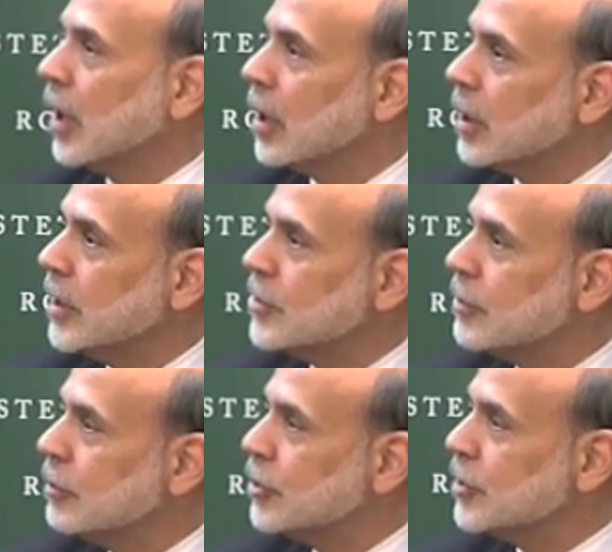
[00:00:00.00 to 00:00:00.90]
uh,
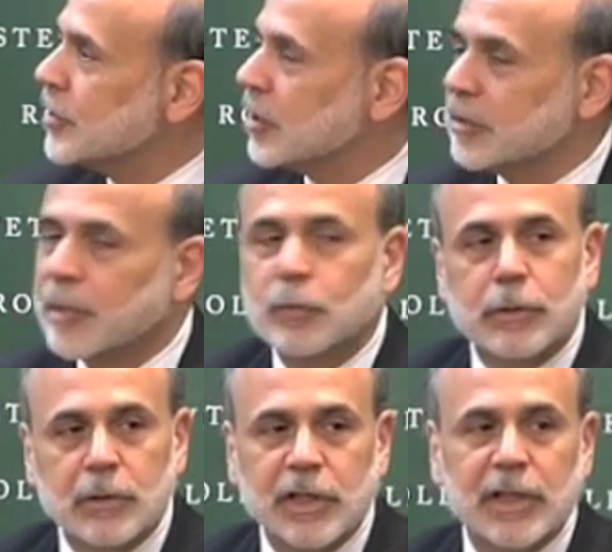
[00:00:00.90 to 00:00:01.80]
institutions that are
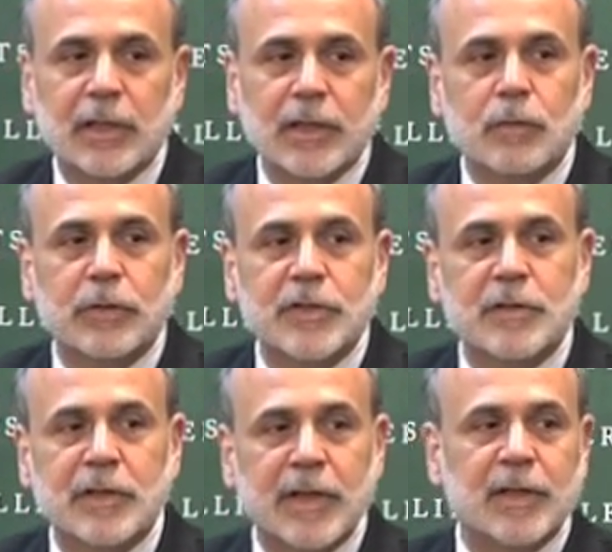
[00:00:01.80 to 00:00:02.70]
temporarily
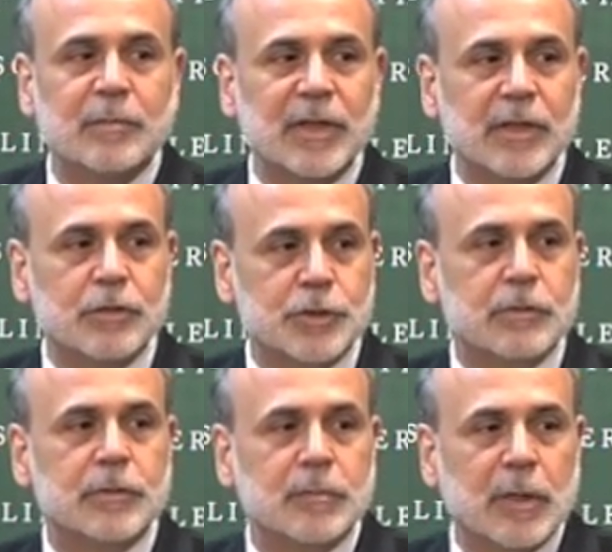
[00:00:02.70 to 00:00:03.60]
illiquid so that they can meet their
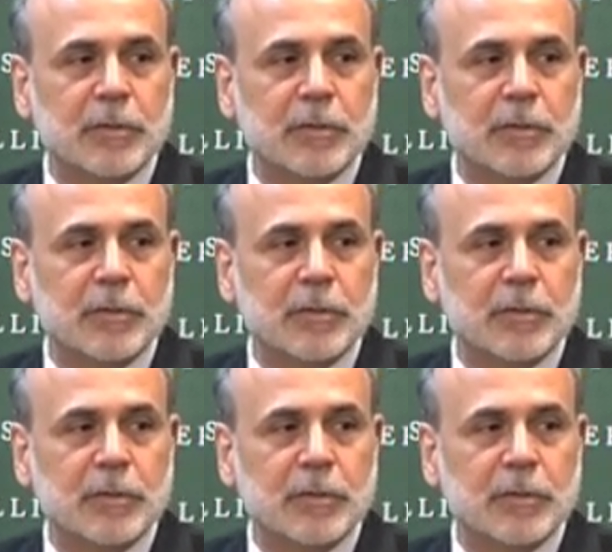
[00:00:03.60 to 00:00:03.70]
short-term